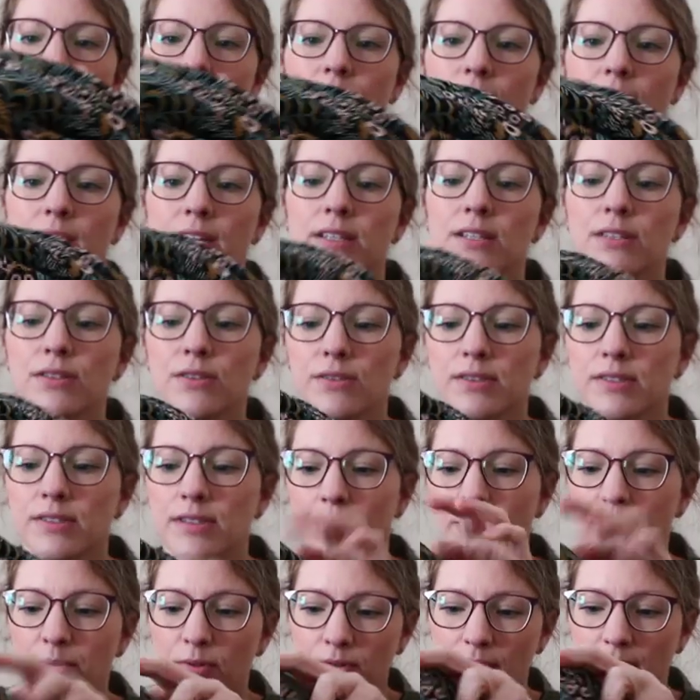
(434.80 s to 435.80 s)
you like to
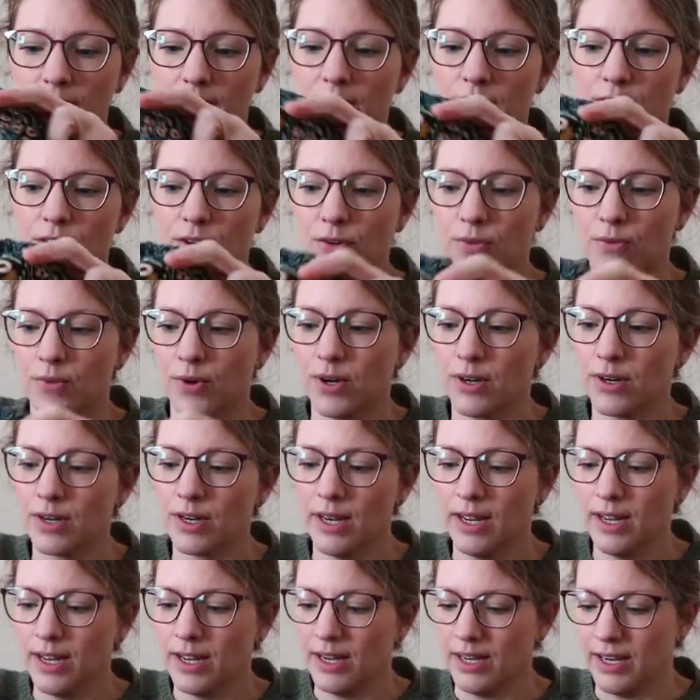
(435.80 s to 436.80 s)
separate your work.
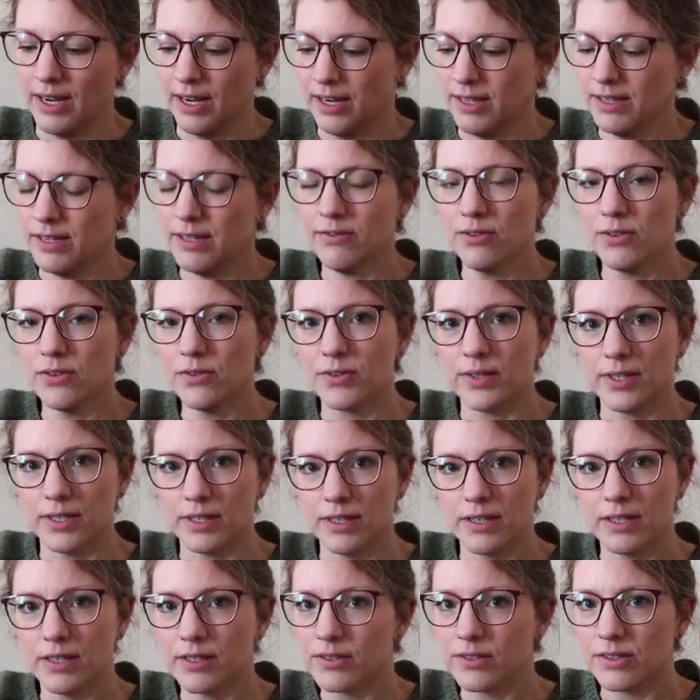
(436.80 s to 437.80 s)
I never
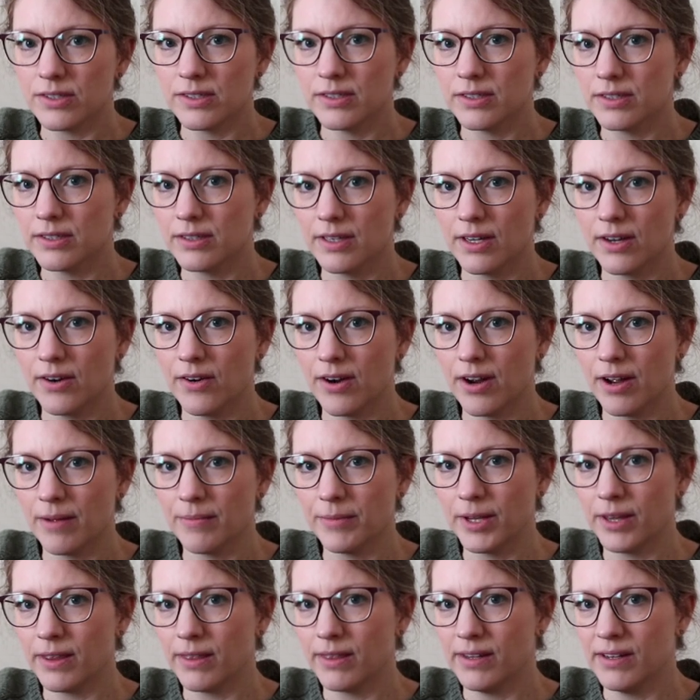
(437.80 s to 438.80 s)
really understood the
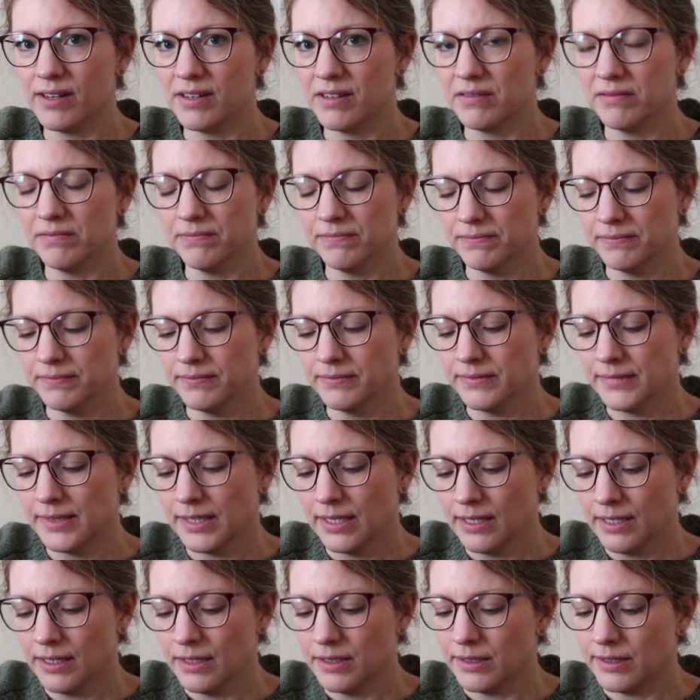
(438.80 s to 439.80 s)
grommet thing.
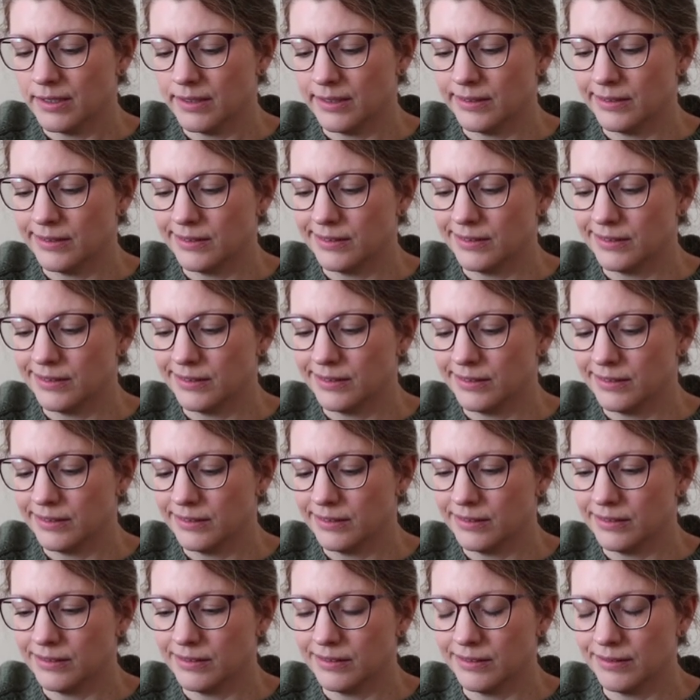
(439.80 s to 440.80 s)

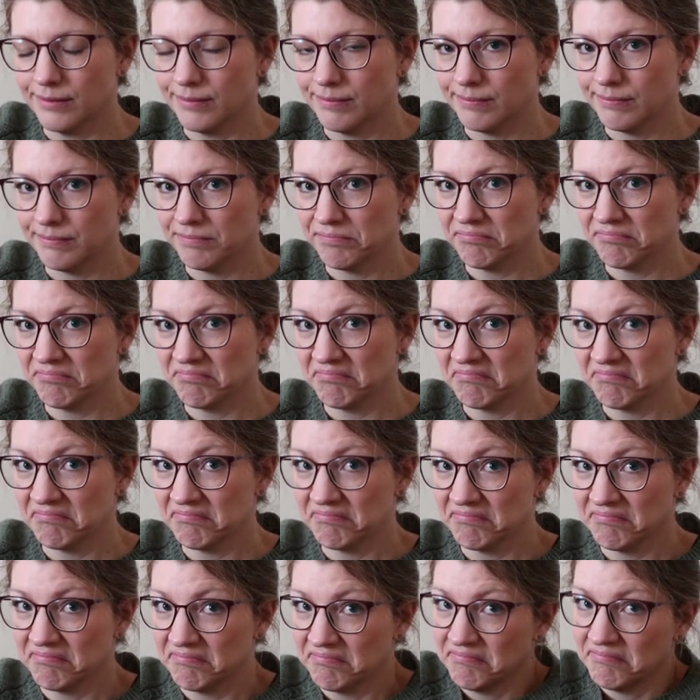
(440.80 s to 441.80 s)
Um,
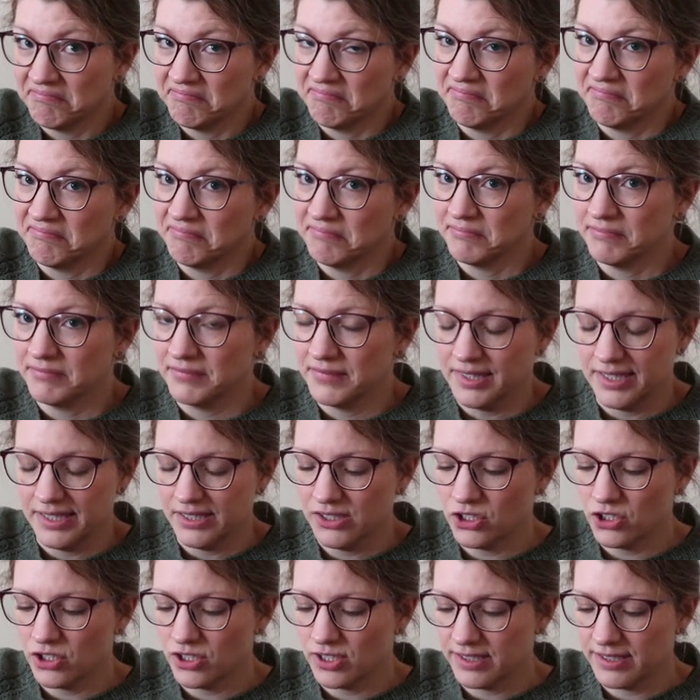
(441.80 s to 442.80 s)

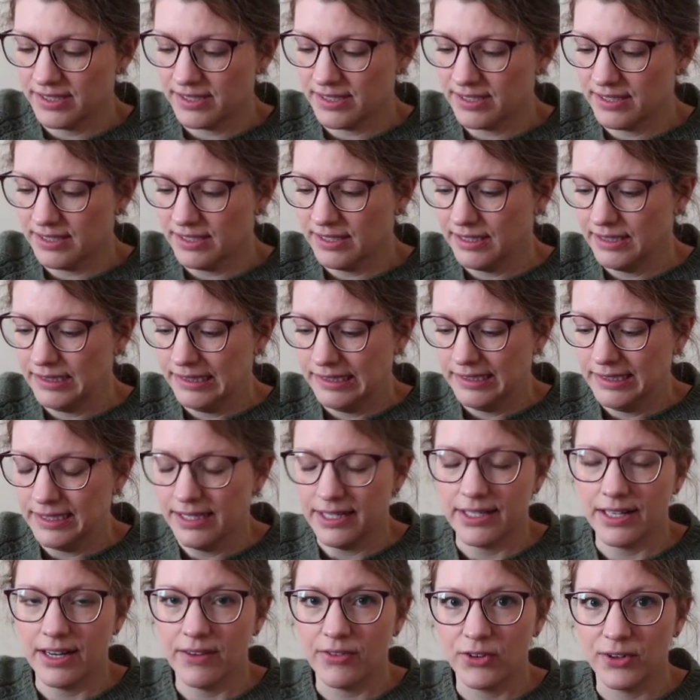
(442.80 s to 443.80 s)
it's just
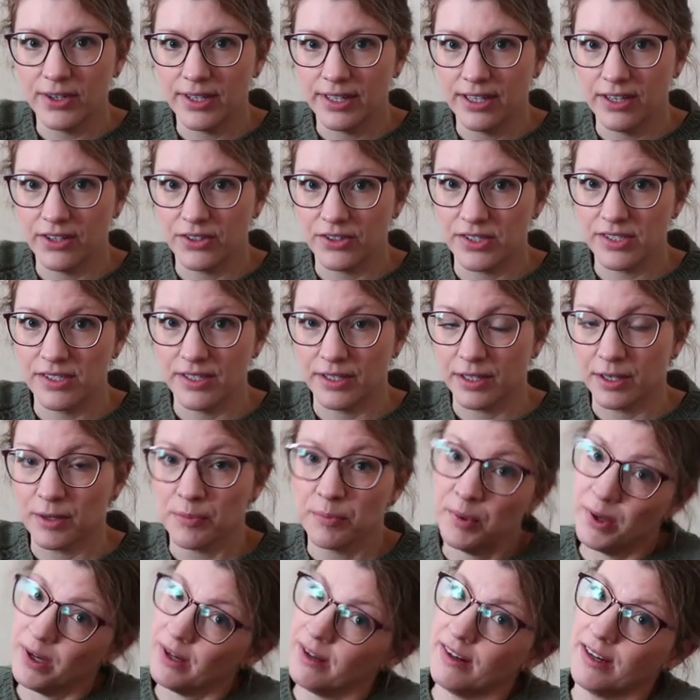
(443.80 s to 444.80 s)
never really understood it.
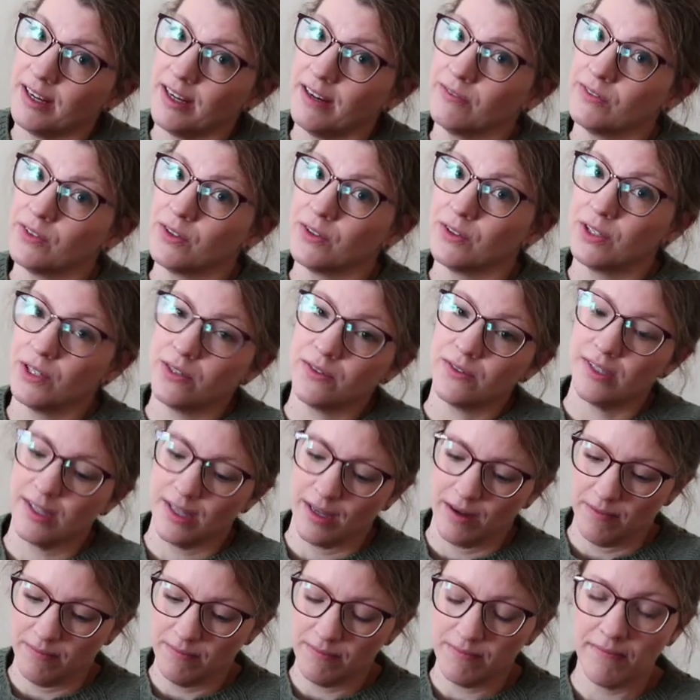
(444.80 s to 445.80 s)
But if you use
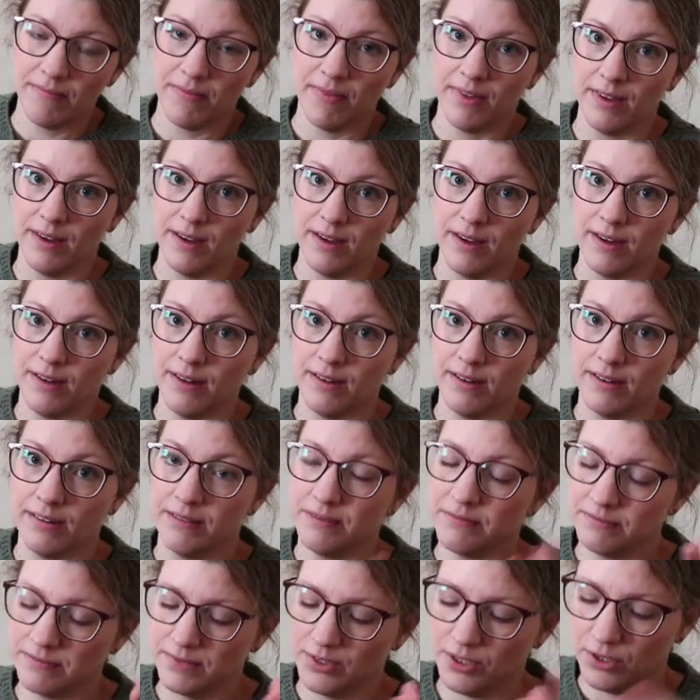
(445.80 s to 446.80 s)
them,
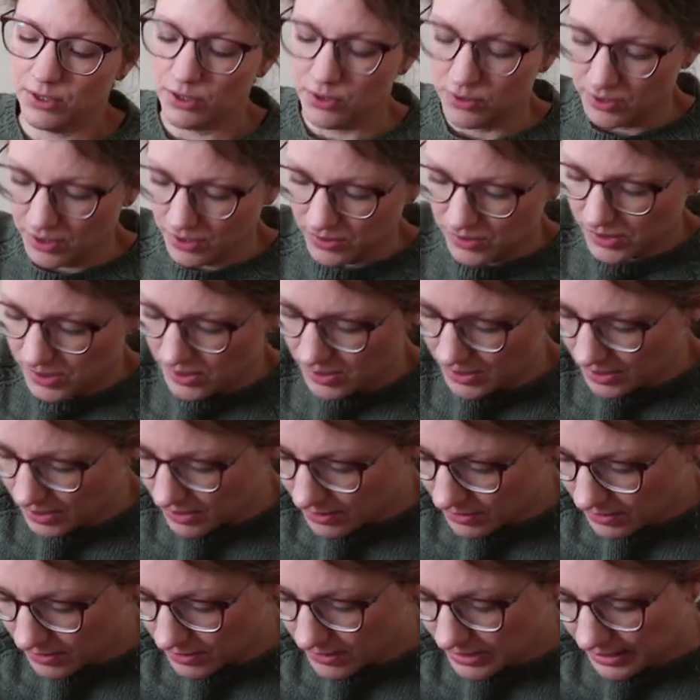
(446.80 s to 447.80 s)
then kudos to
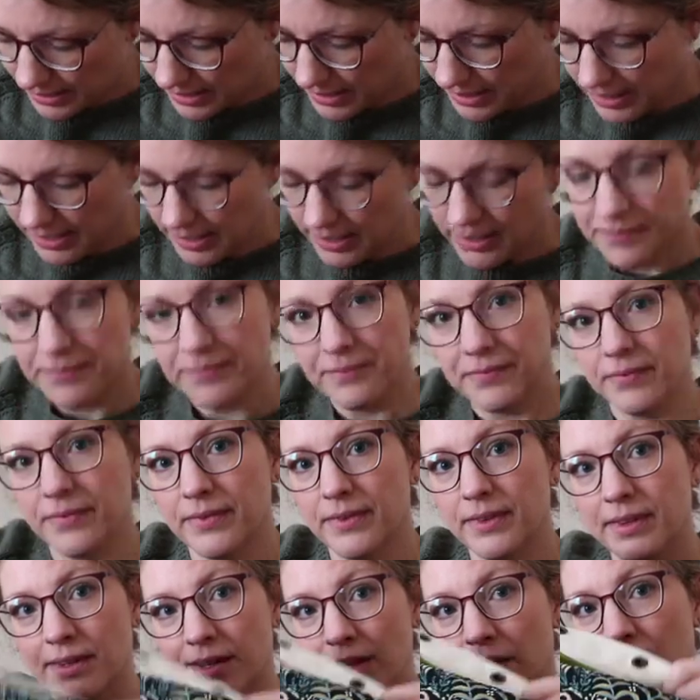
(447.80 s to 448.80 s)
you,
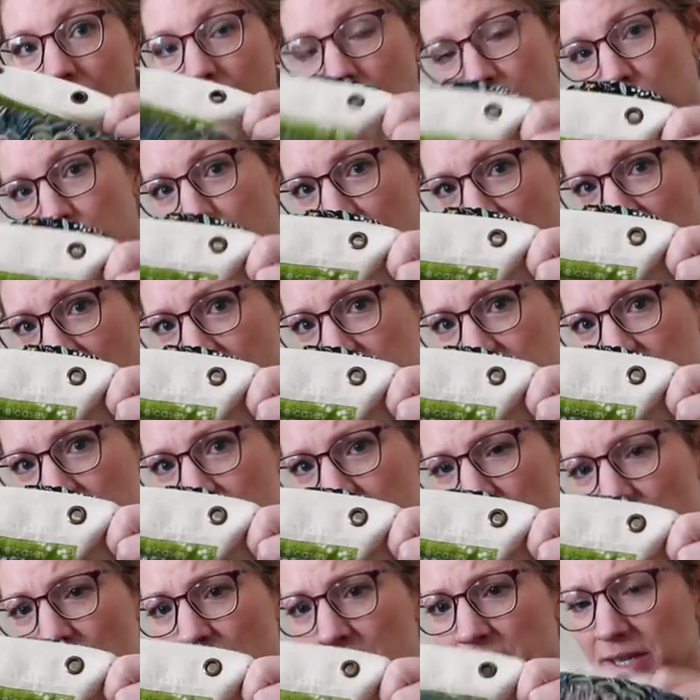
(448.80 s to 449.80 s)
her bags have
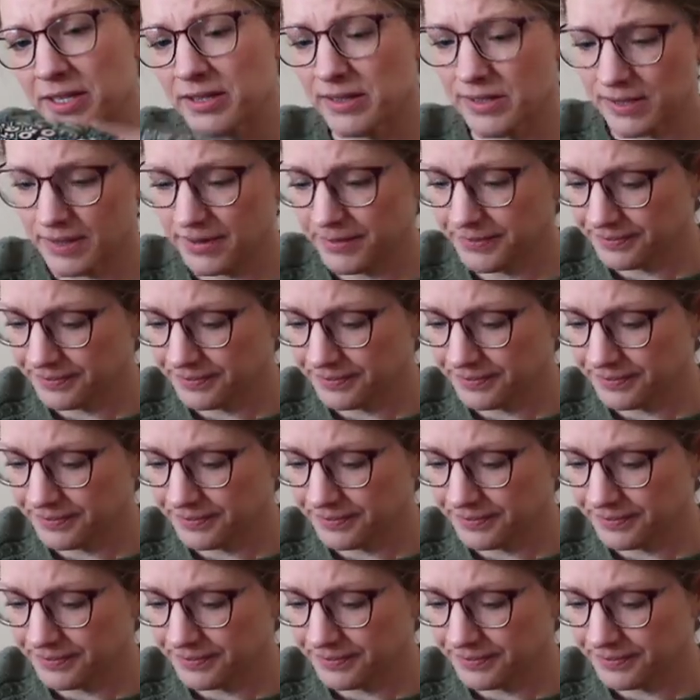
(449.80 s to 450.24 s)
grommets.